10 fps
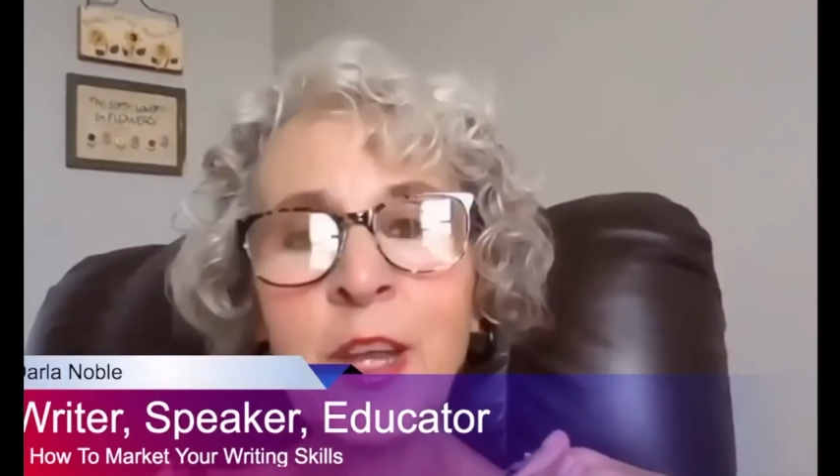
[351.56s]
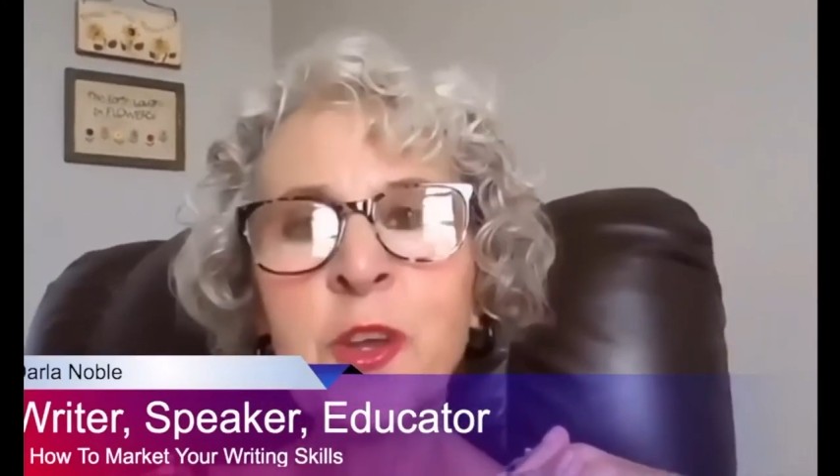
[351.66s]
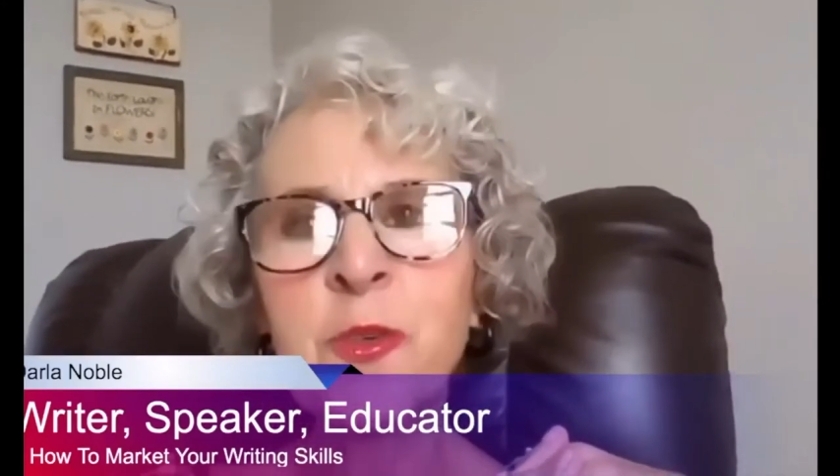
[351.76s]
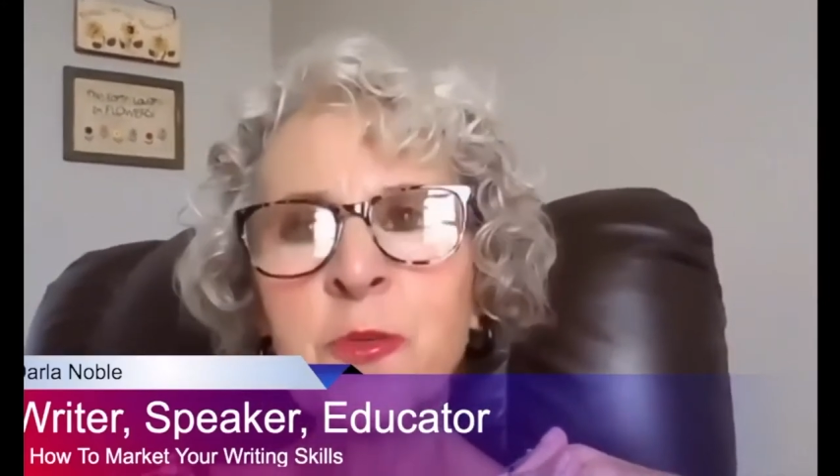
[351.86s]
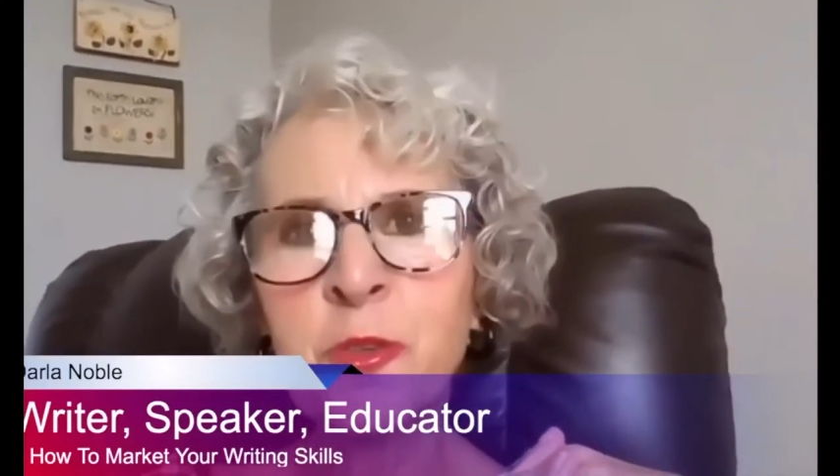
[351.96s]

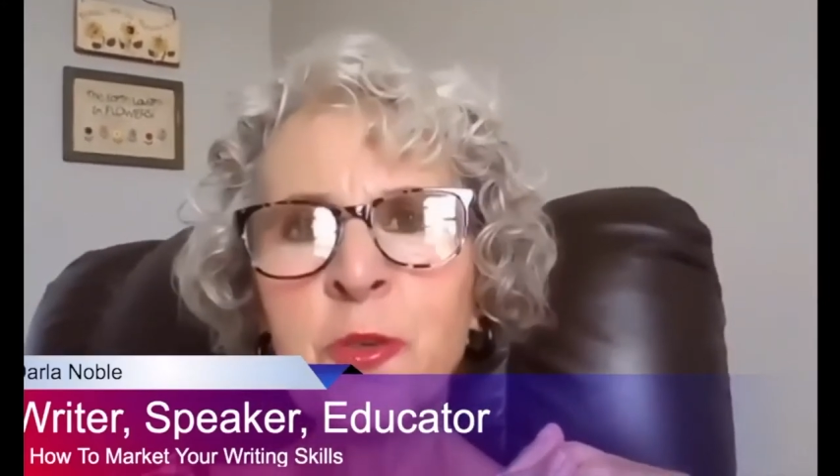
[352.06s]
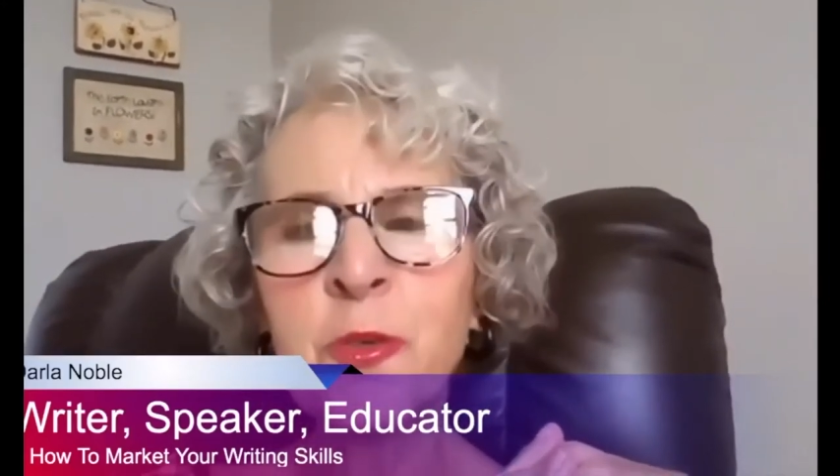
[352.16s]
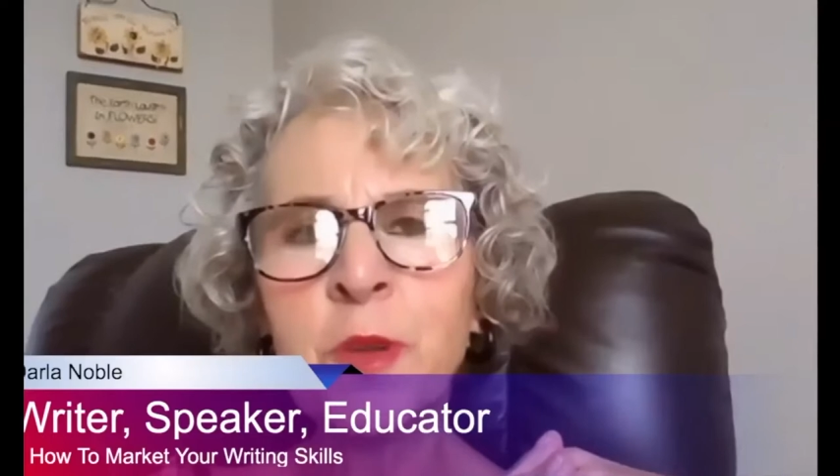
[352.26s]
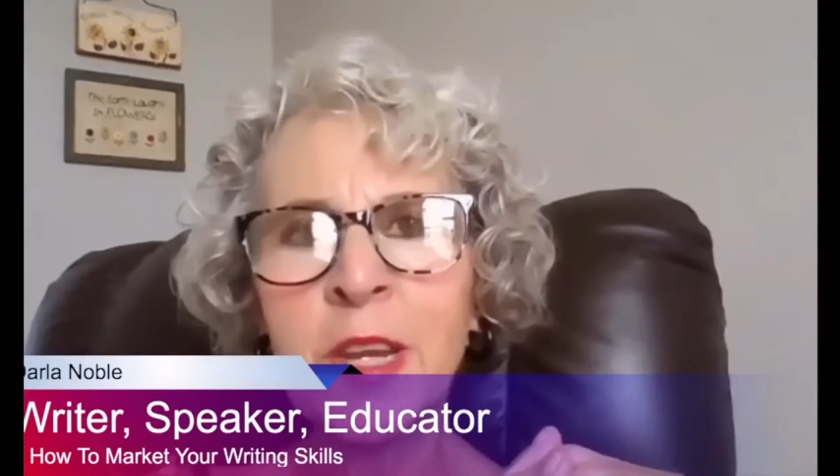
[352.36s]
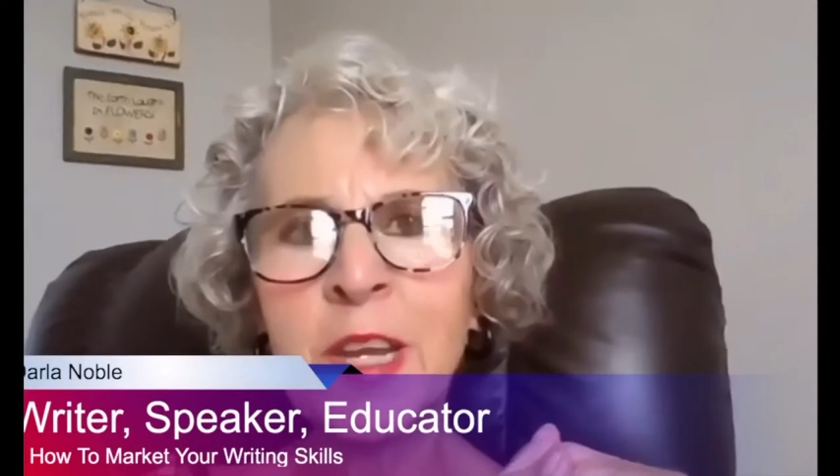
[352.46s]
You
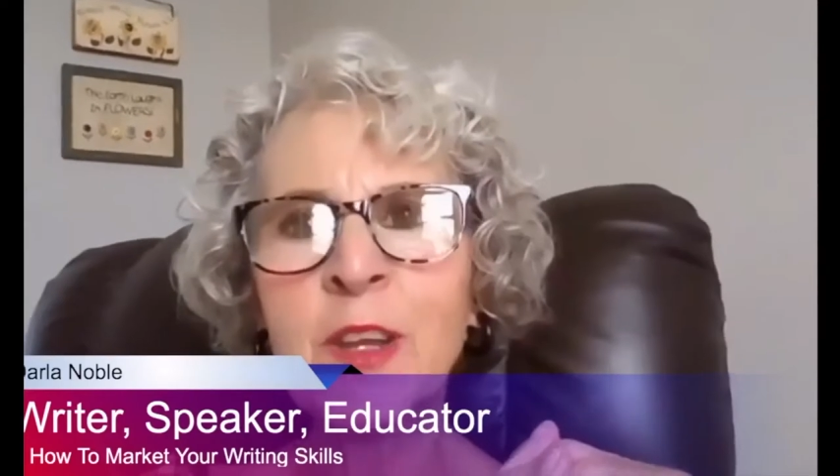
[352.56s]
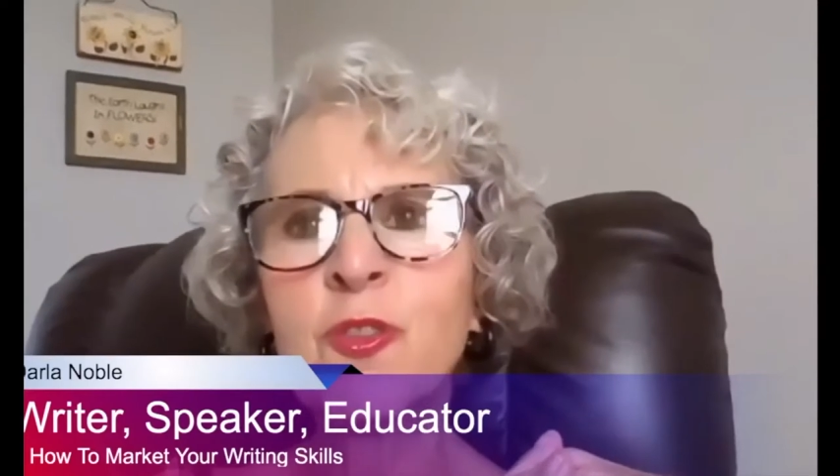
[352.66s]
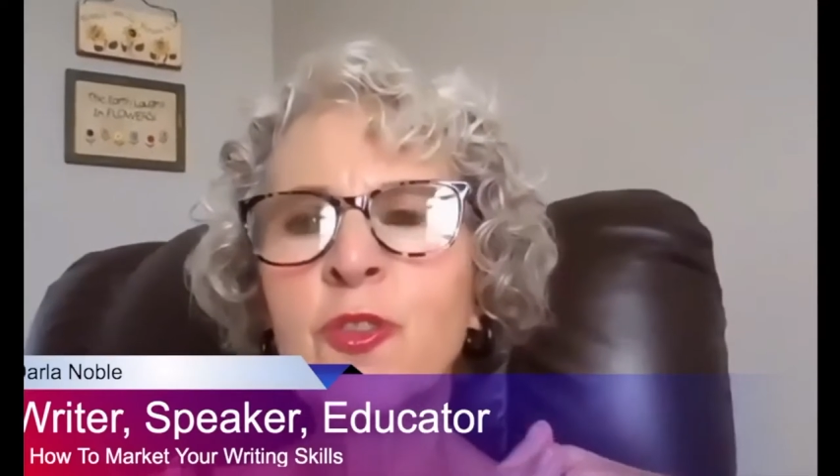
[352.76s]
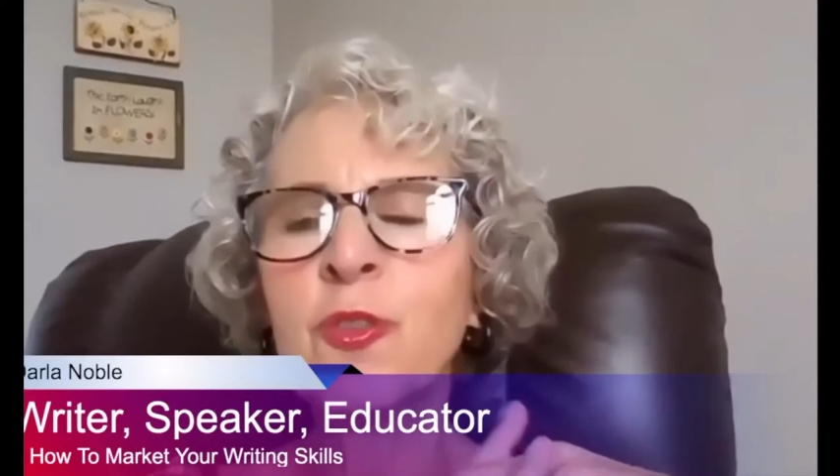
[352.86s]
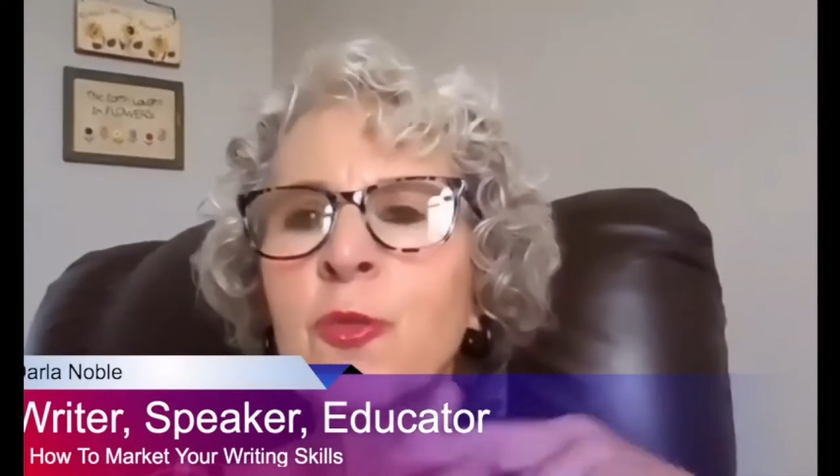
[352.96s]
do
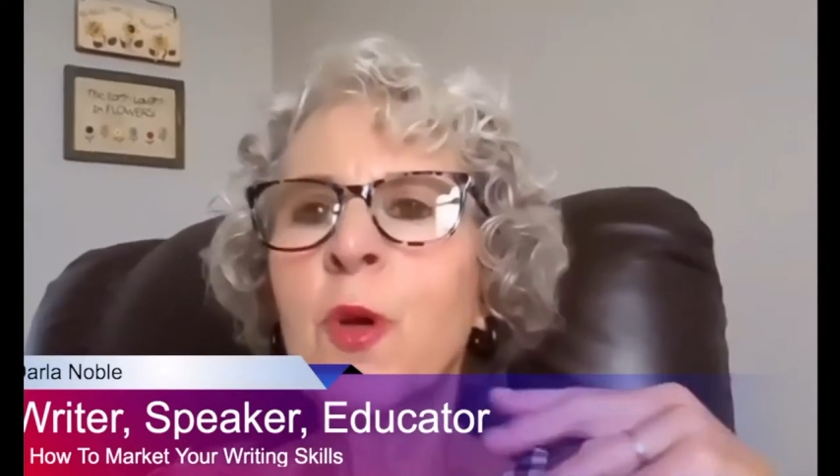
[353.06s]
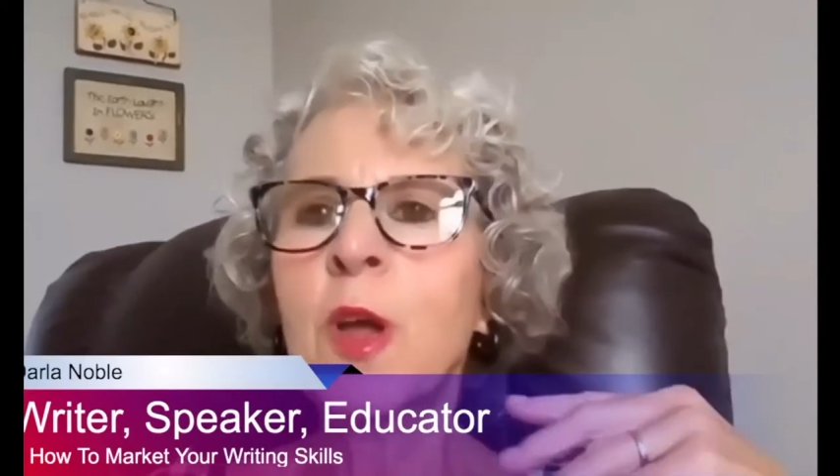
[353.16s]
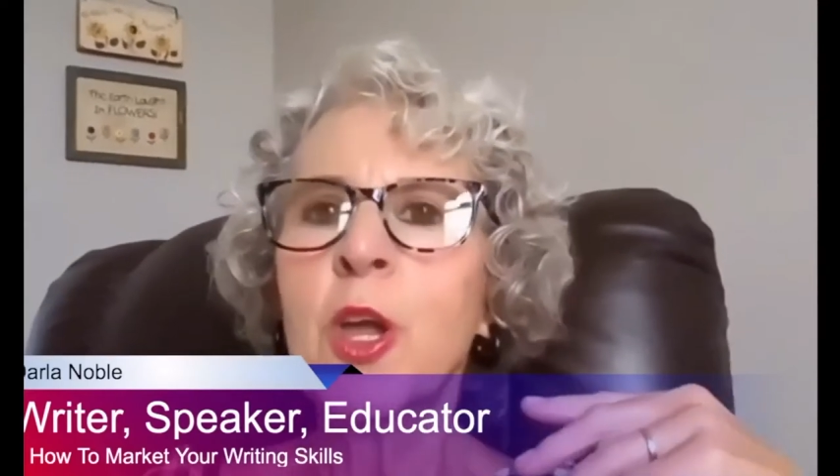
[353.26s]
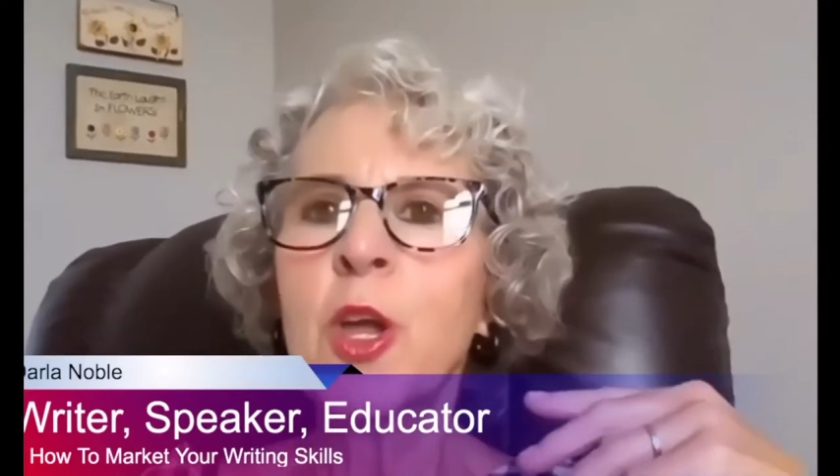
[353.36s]
need to,